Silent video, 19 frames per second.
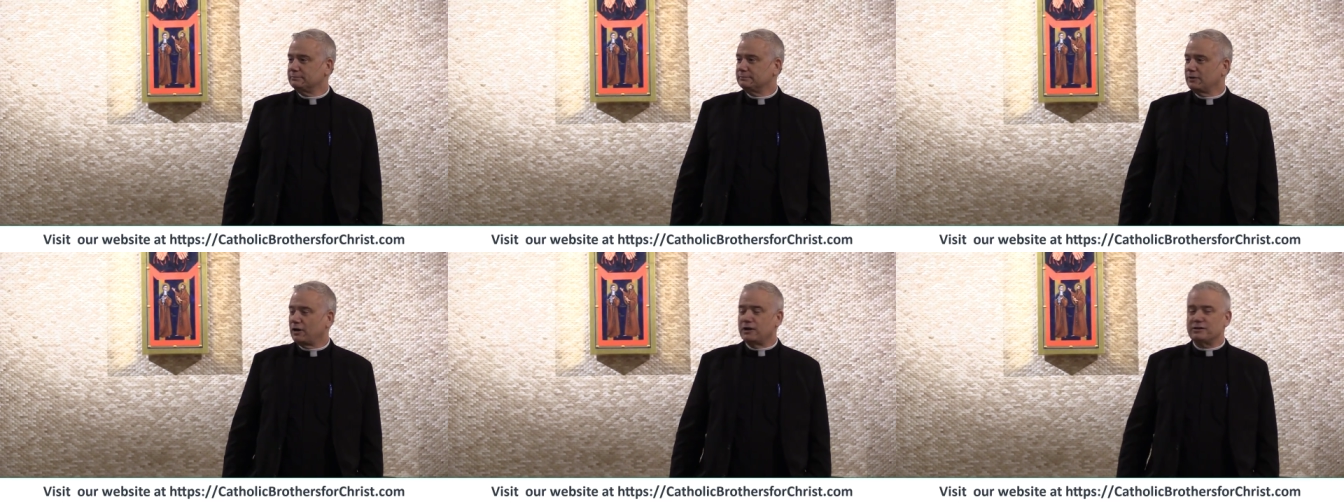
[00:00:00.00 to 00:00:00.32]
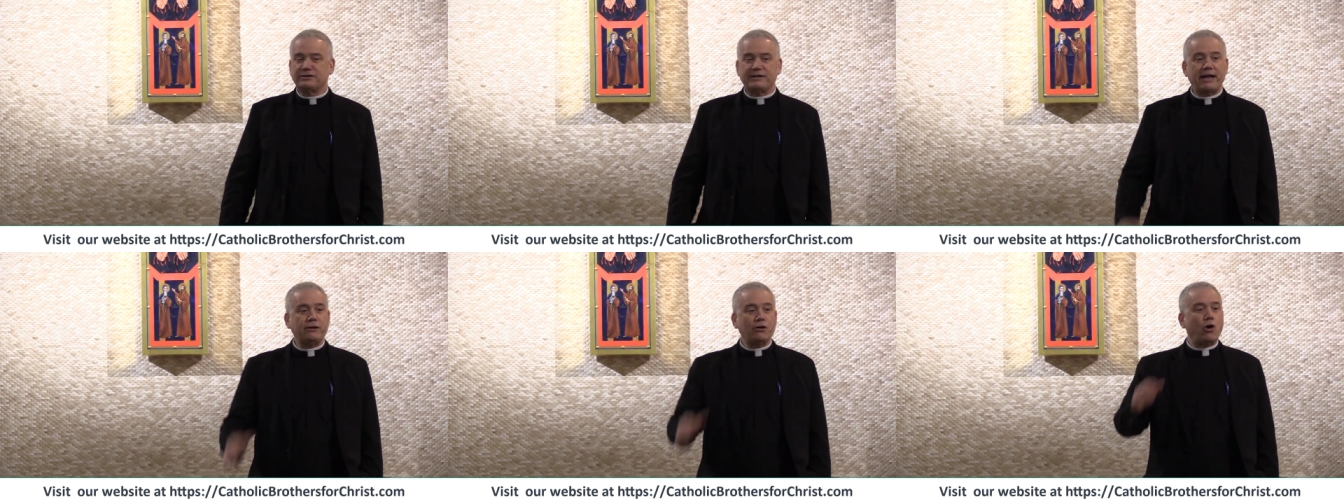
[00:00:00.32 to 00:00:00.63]

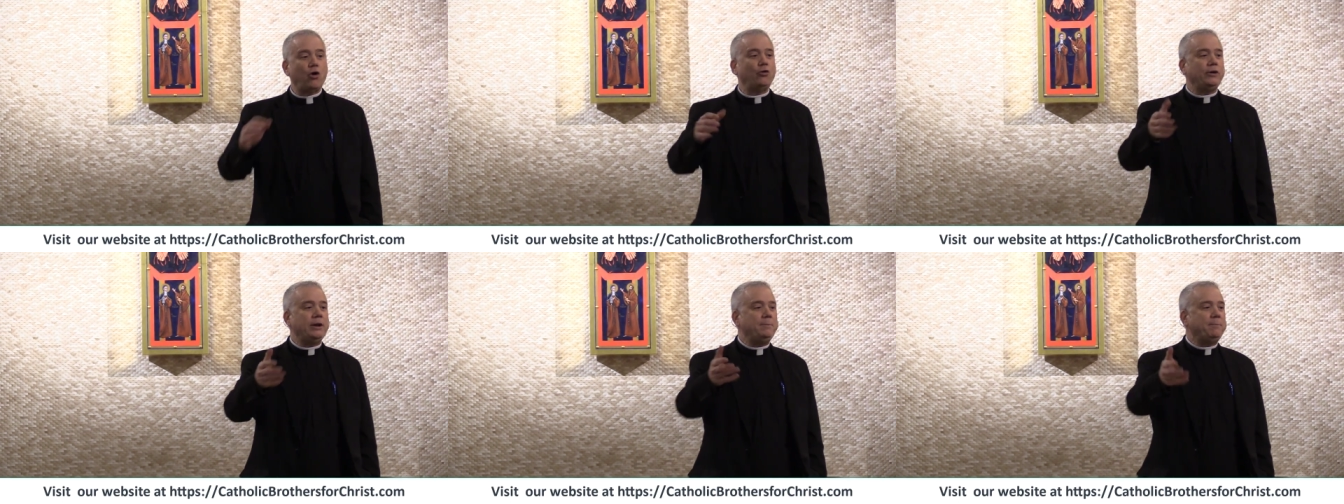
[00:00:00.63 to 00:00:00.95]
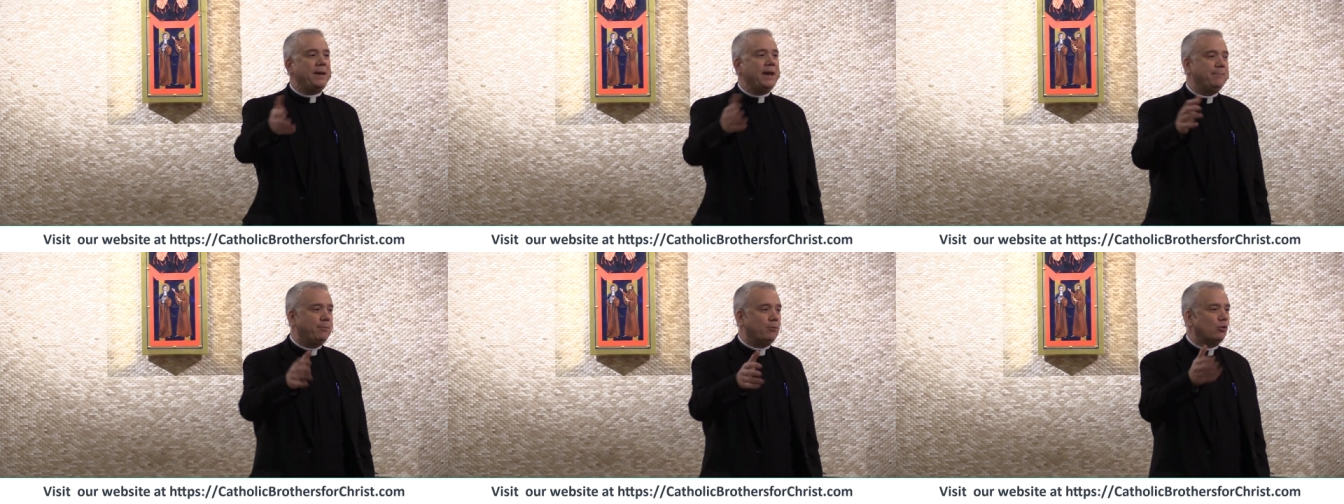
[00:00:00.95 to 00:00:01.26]
Because then only
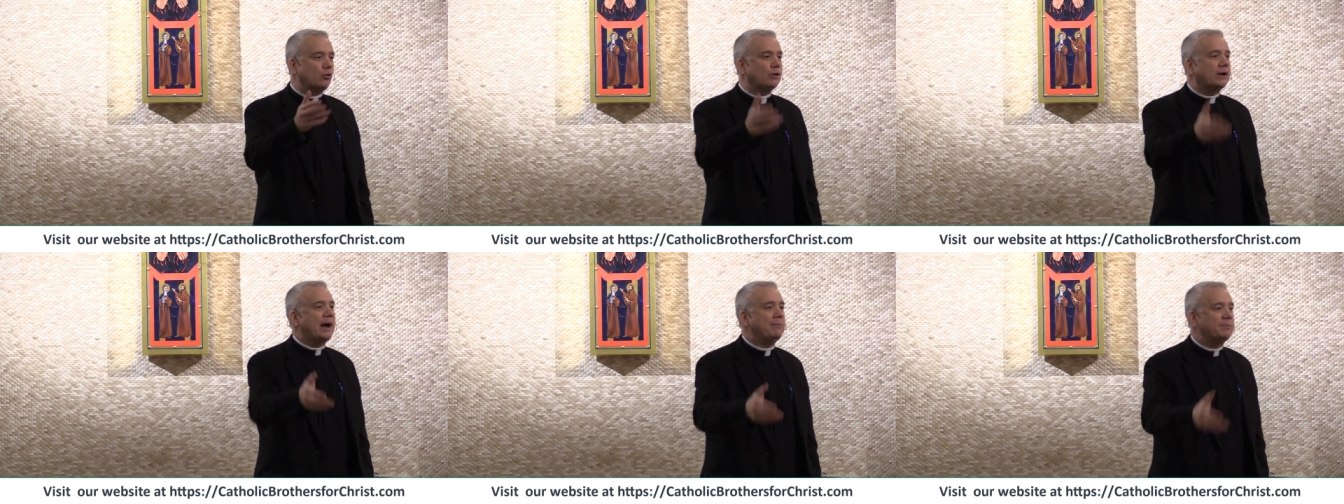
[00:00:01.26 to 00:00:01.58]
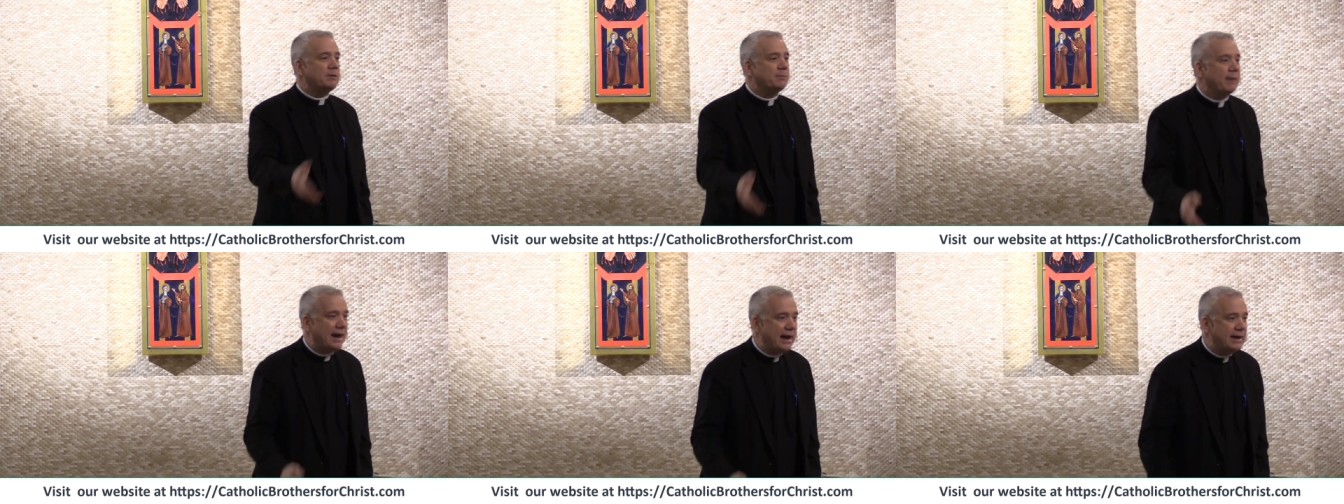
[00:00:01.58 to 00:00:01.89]
people who
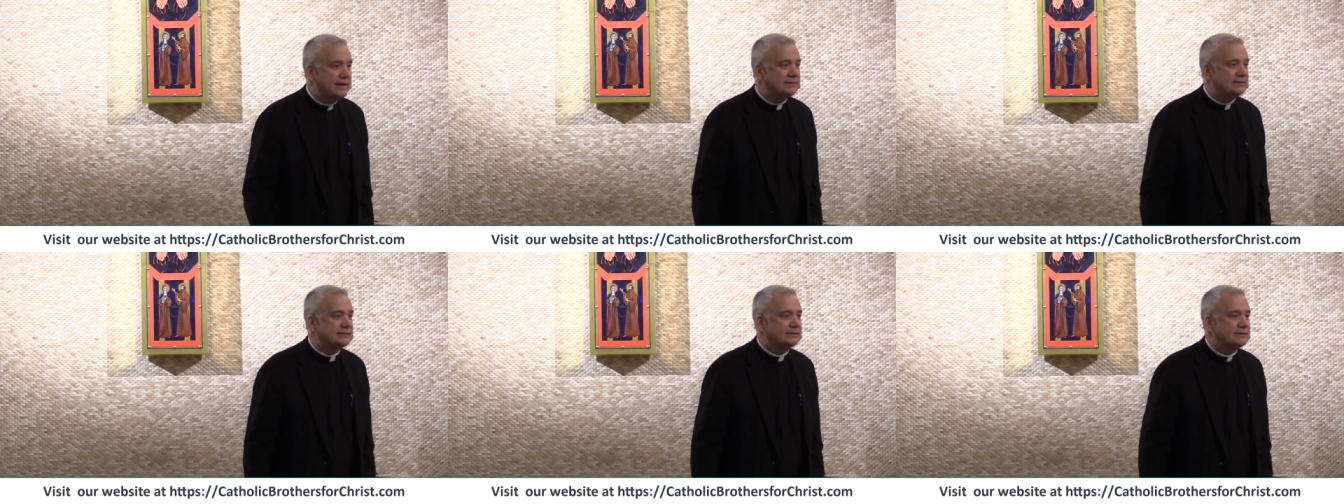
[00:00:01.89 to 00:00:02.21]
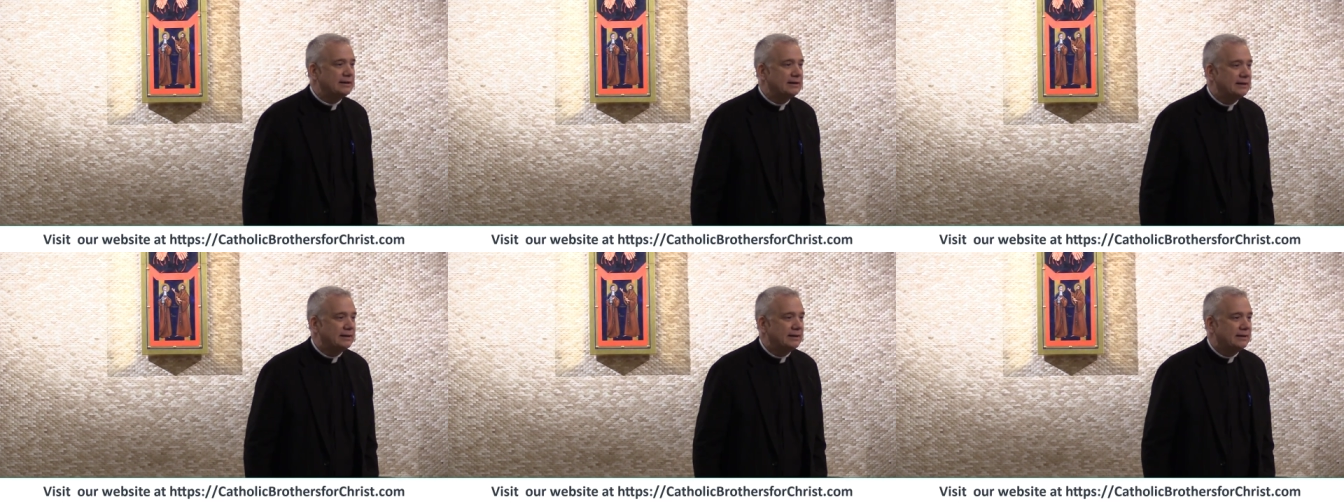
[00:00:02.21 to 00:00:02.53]
come to
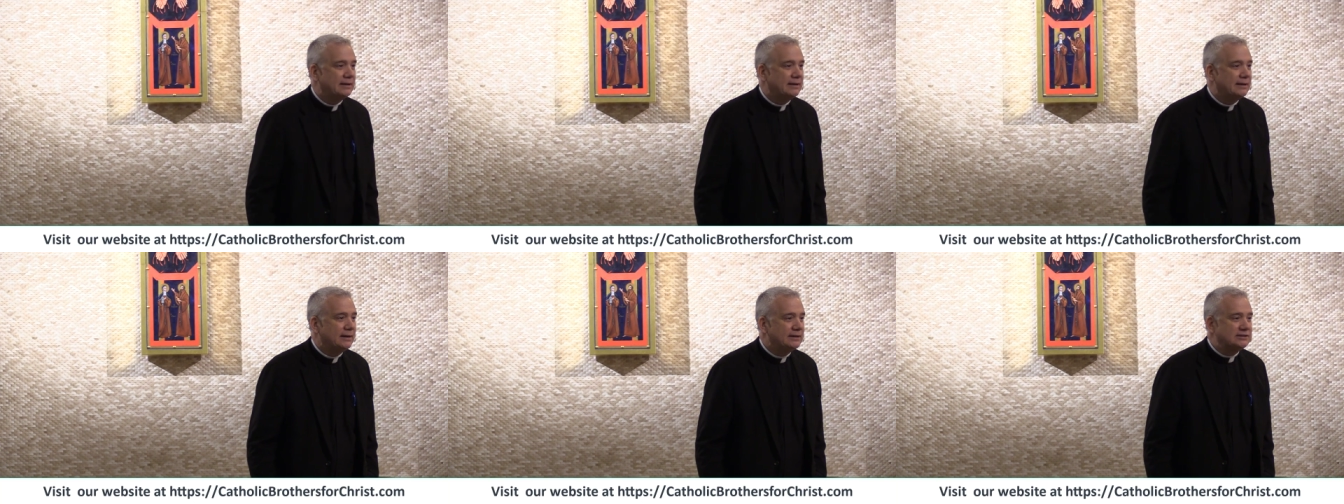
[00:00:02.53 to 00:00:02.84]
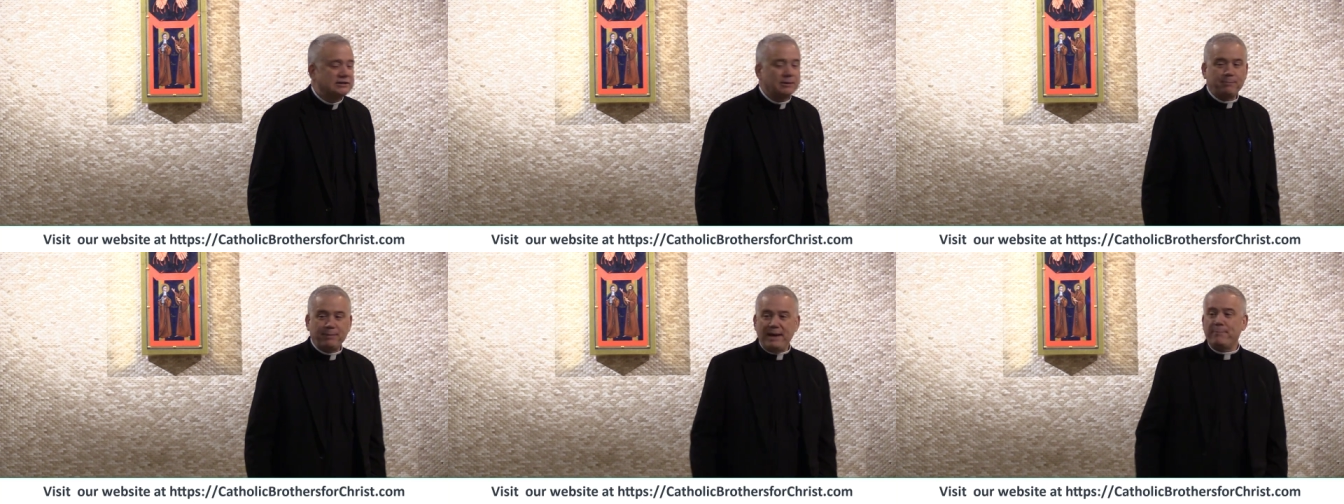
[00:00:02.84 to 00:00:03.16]
Mass
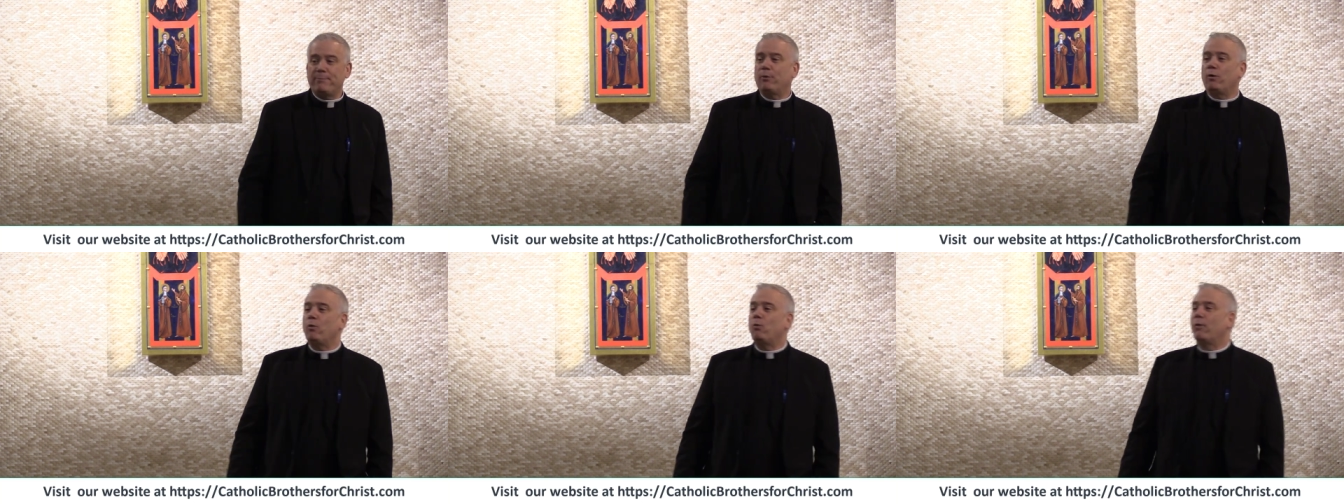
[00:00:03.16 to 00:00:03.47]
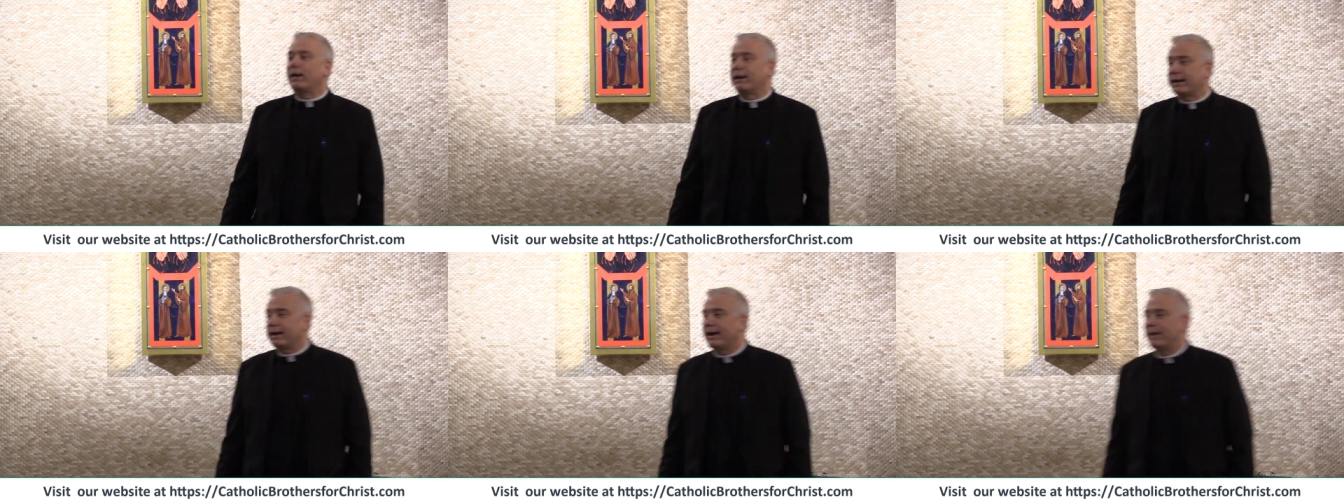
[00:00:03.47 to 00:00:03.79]
is the people want to